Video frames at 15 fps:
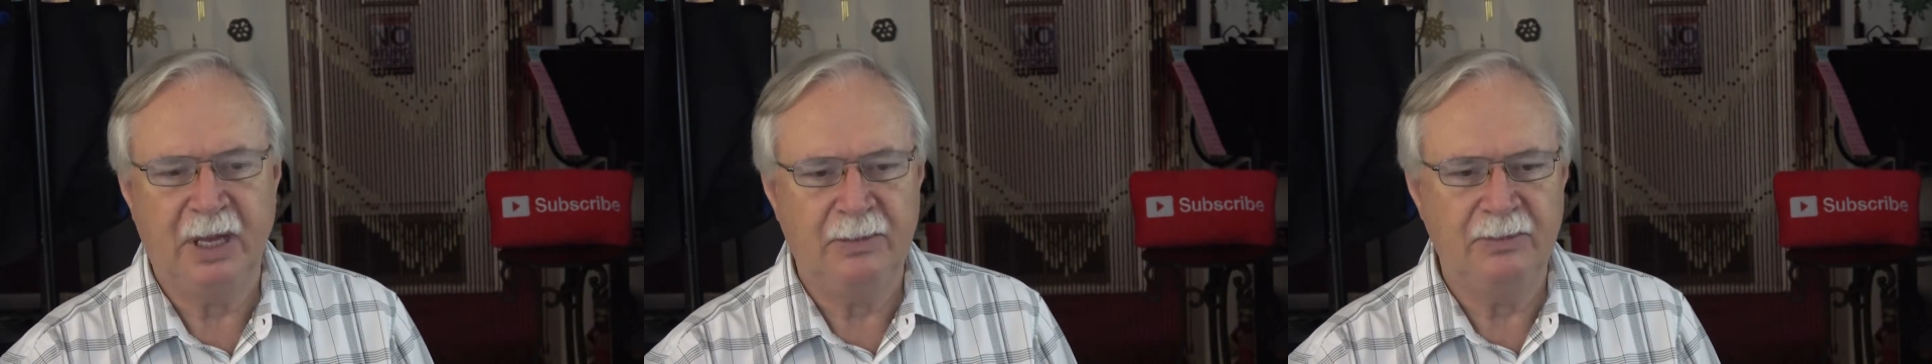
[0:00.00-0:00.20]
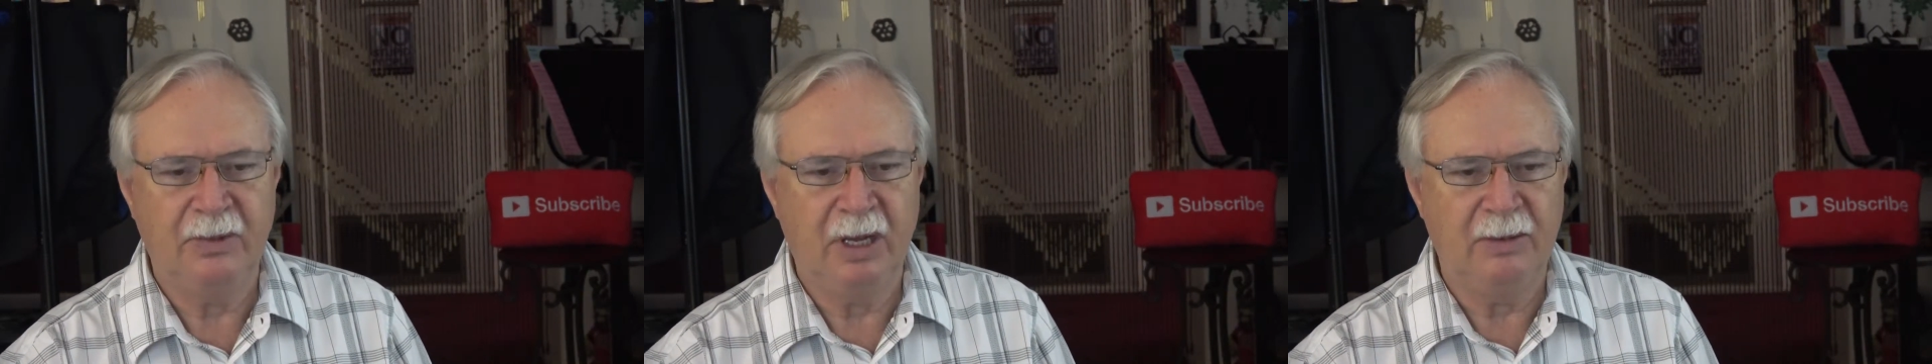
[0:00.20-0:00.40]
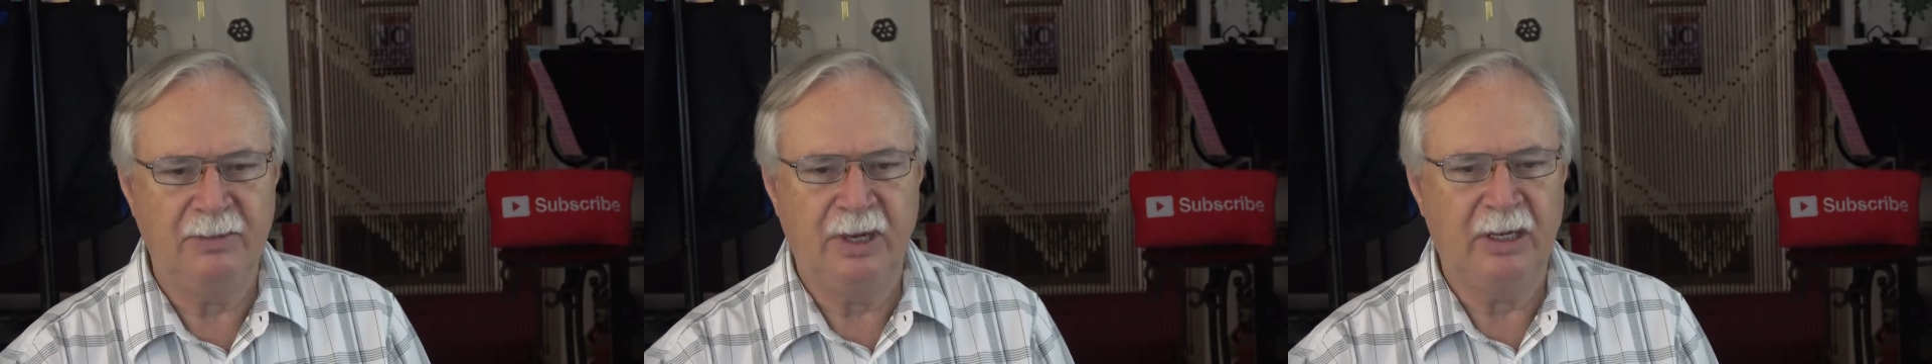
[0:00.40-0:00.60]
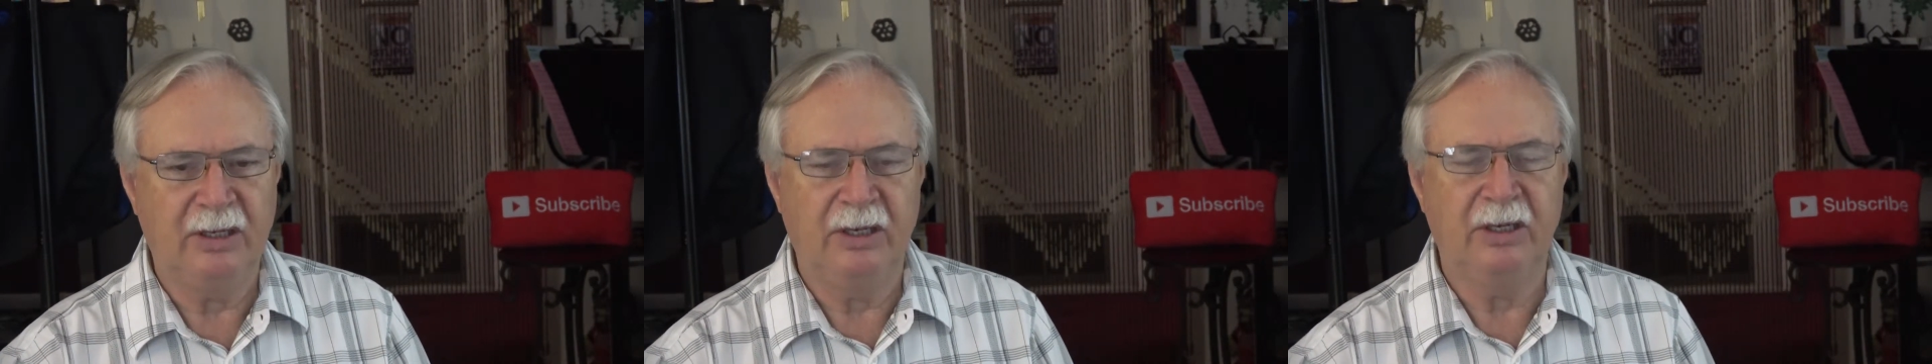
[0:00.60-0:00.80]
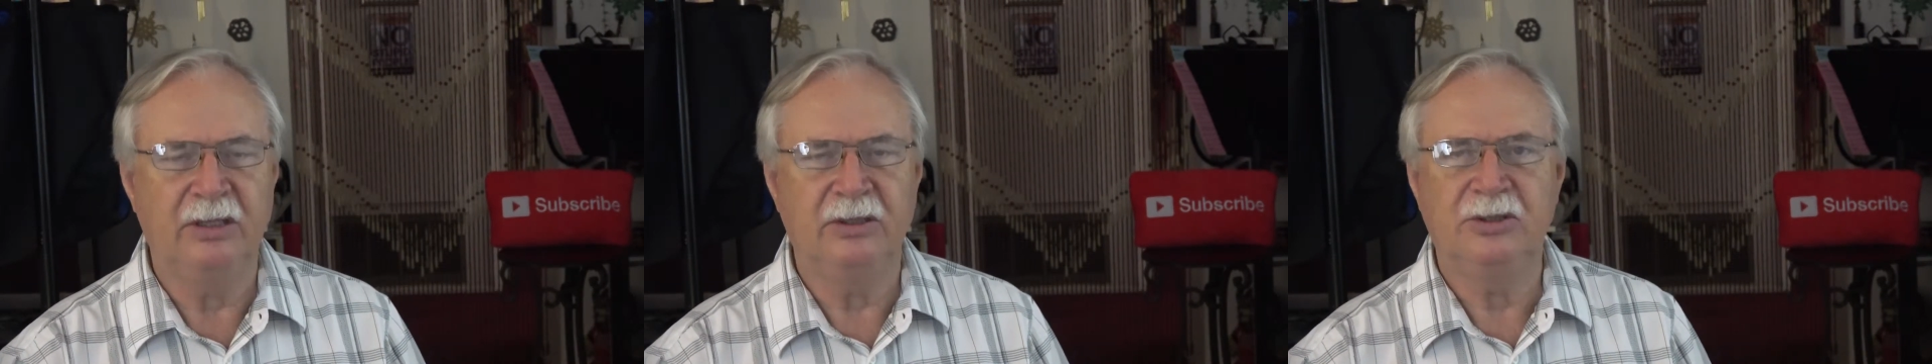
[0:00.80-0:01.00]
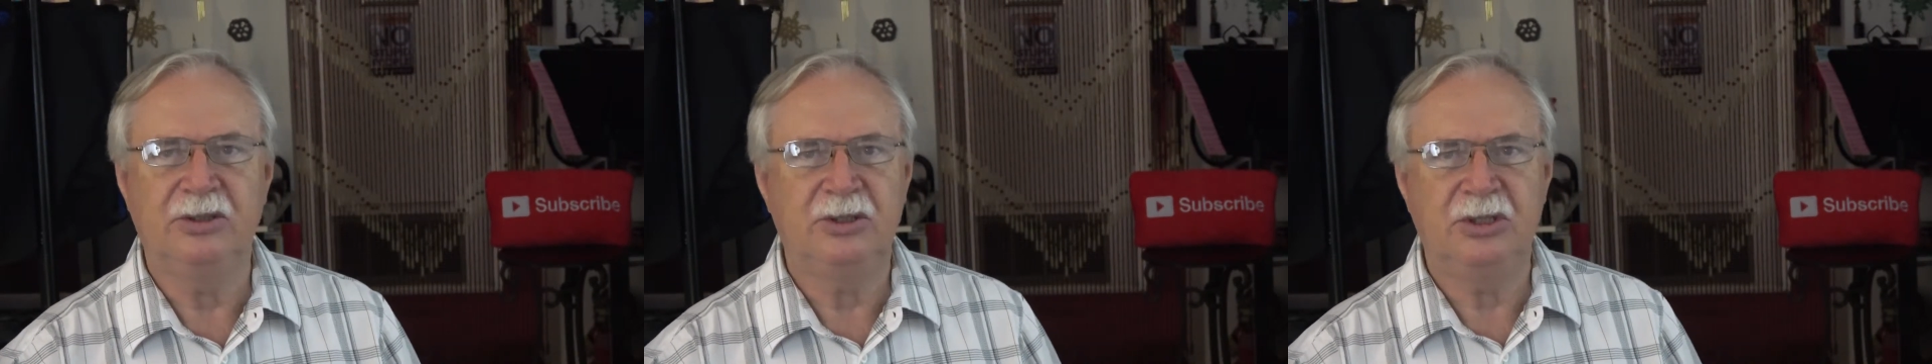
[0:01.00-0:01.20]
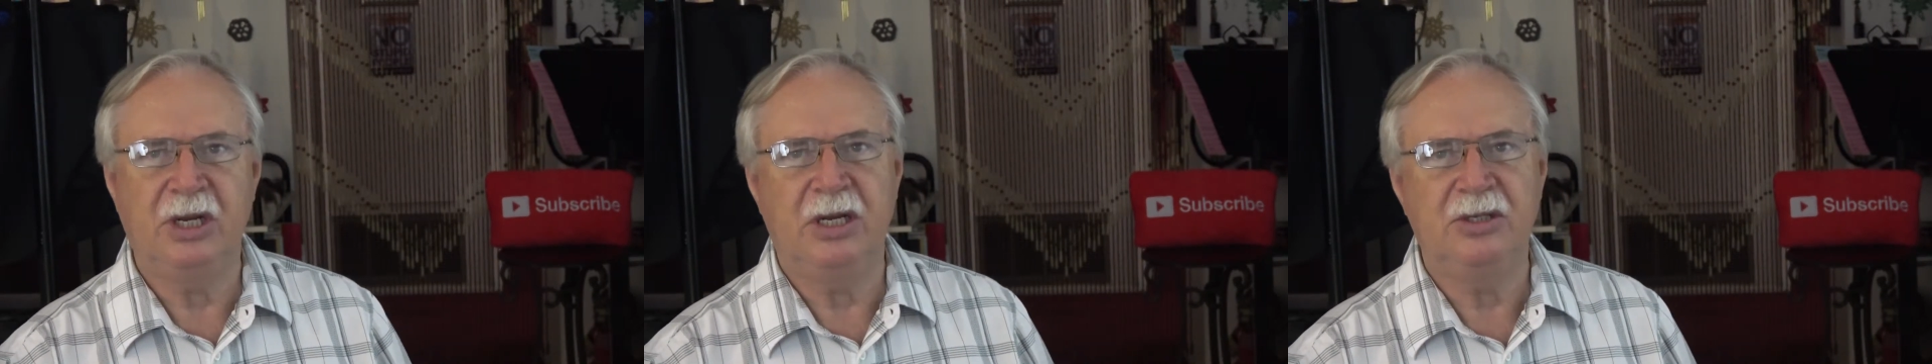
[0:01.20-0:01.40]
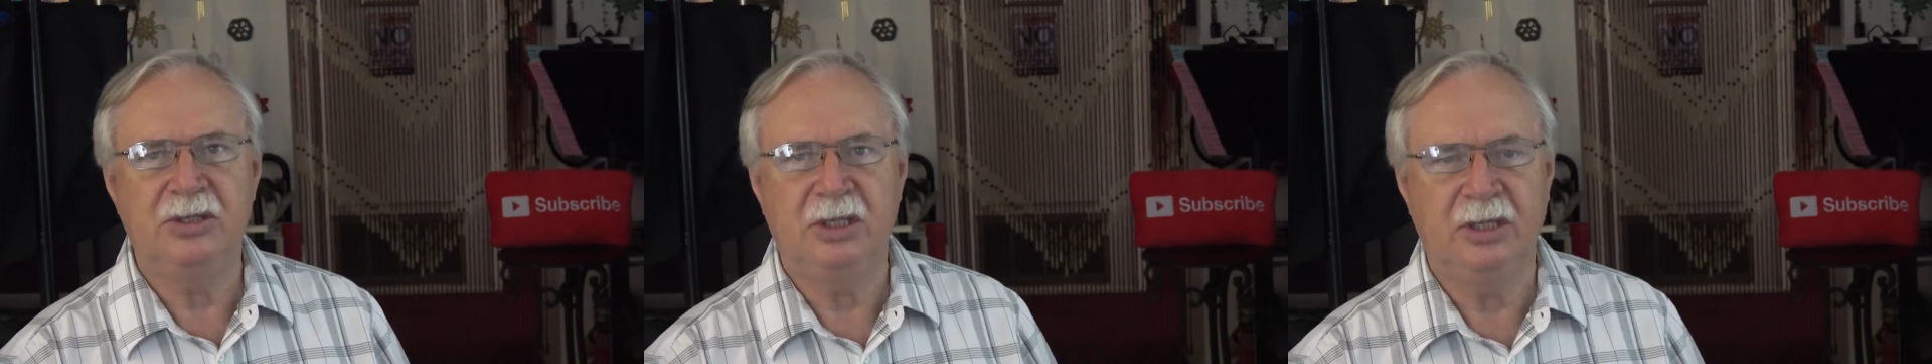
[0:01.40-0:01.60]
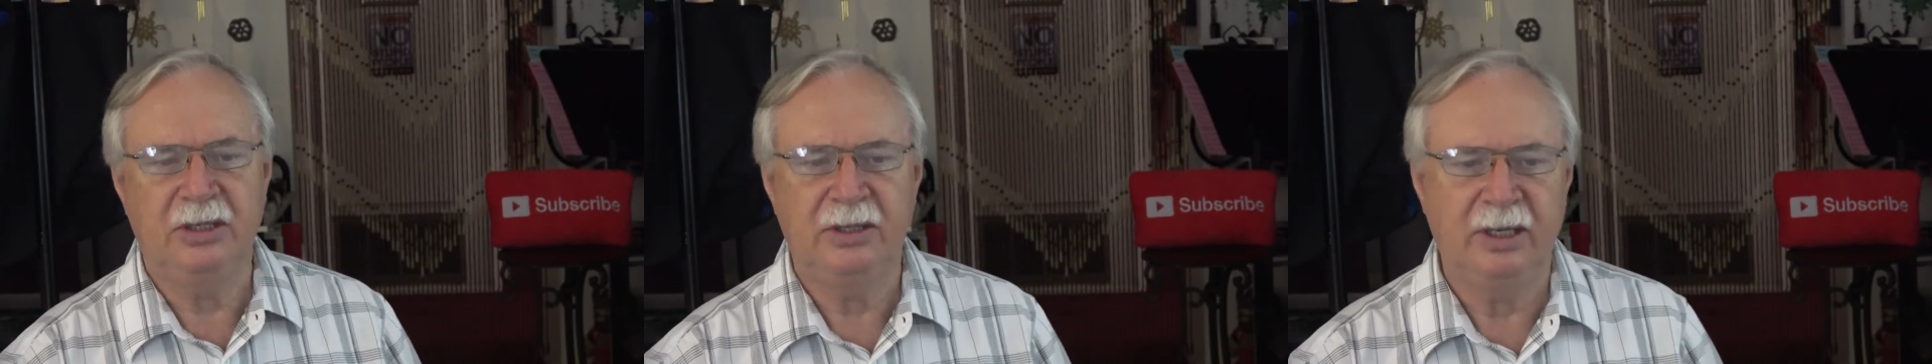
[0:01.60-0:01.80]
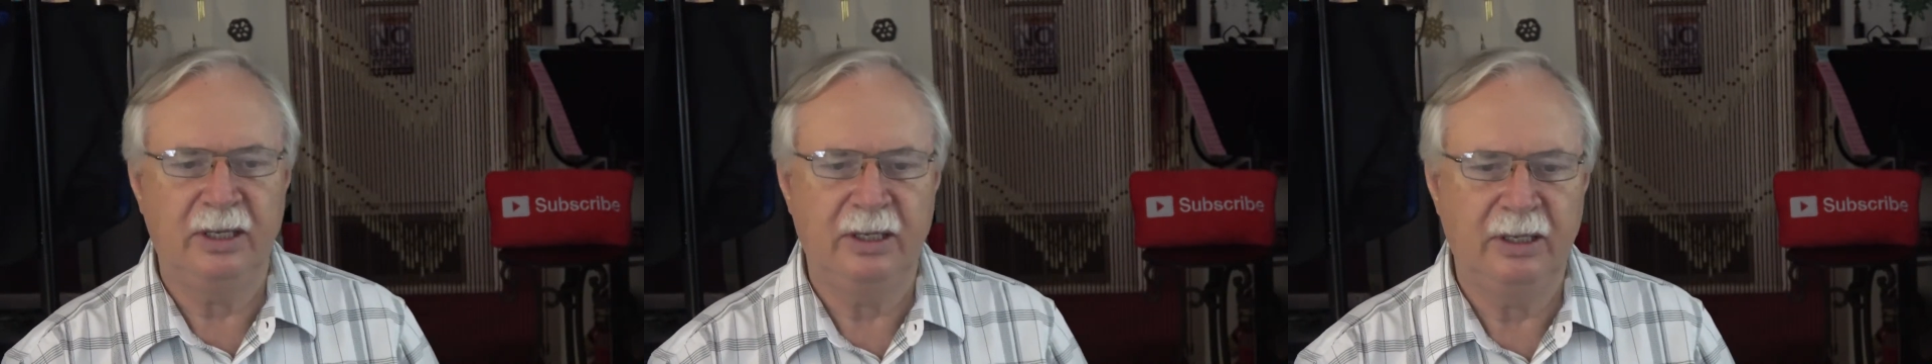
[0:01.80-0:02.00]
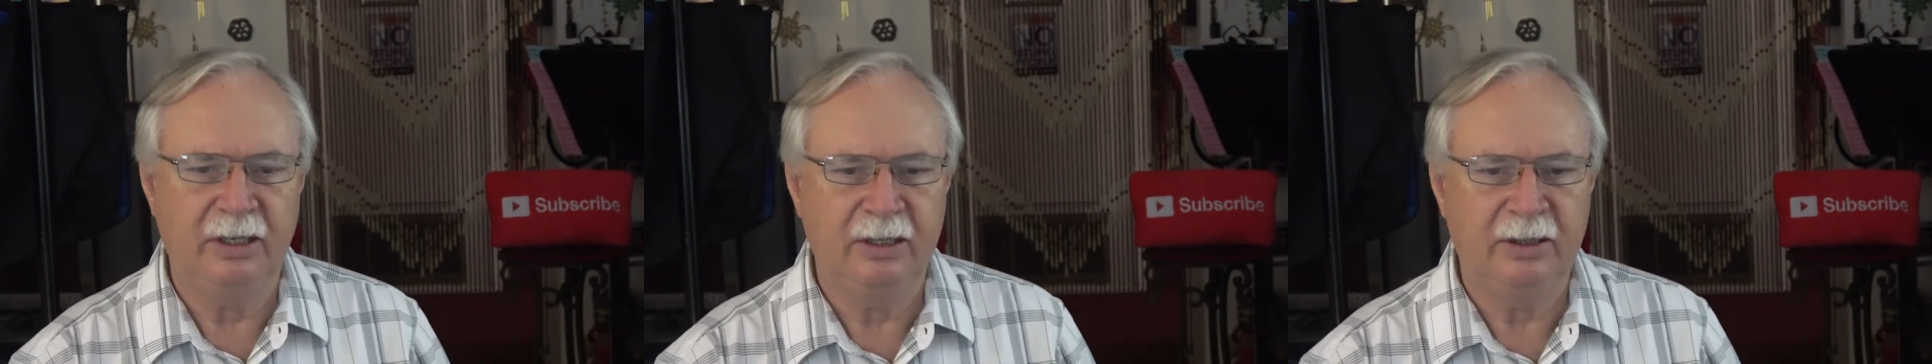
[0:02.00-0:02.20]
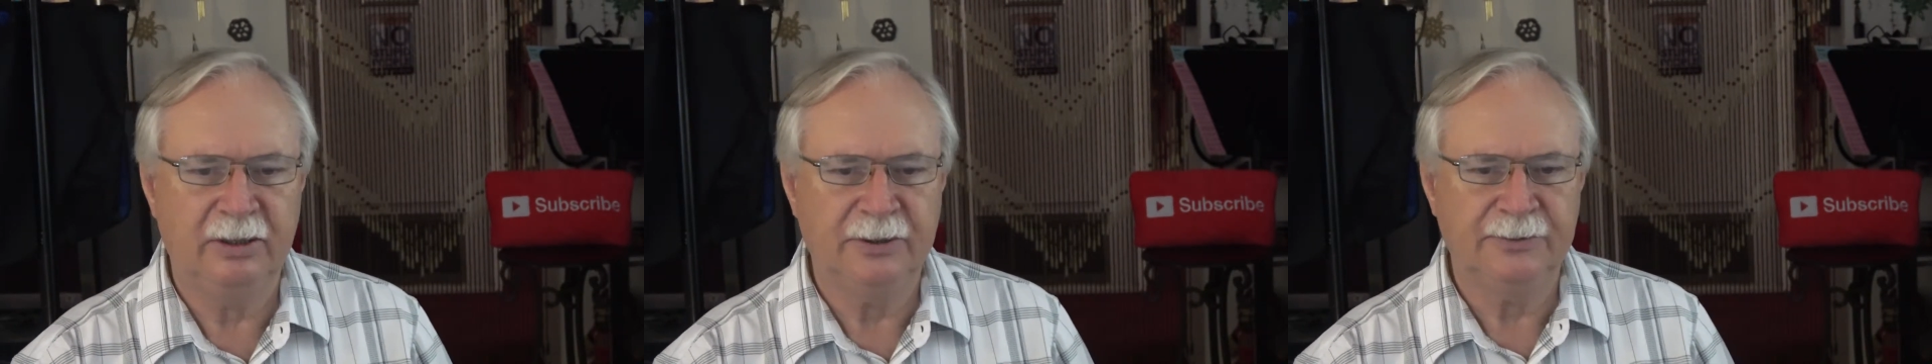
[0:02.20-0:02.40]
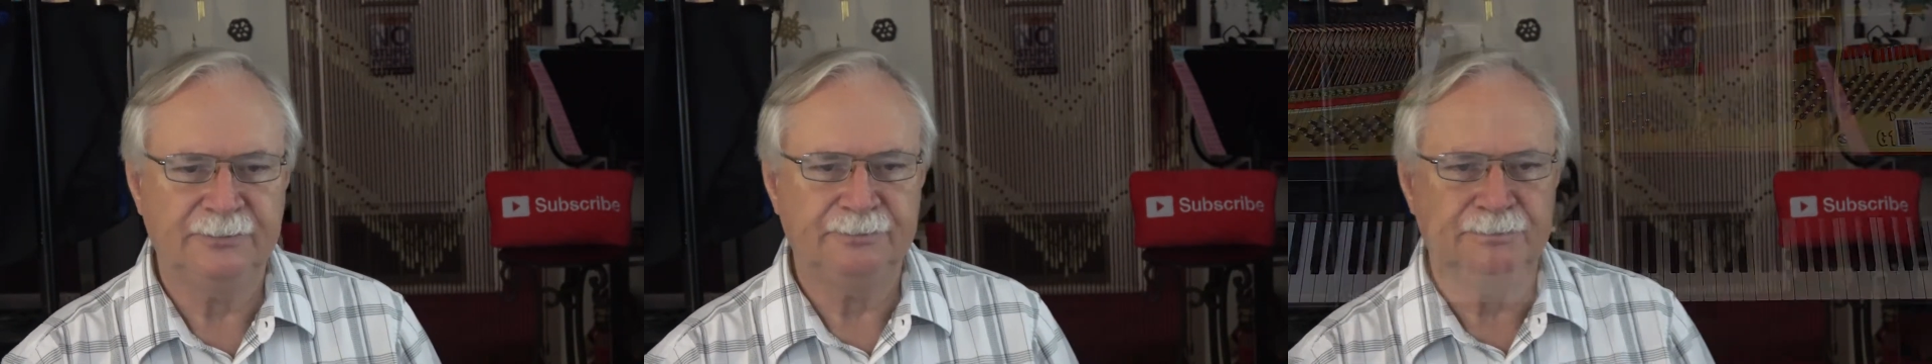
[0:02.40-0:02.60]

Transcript: I'm, I'm not going to change anything here.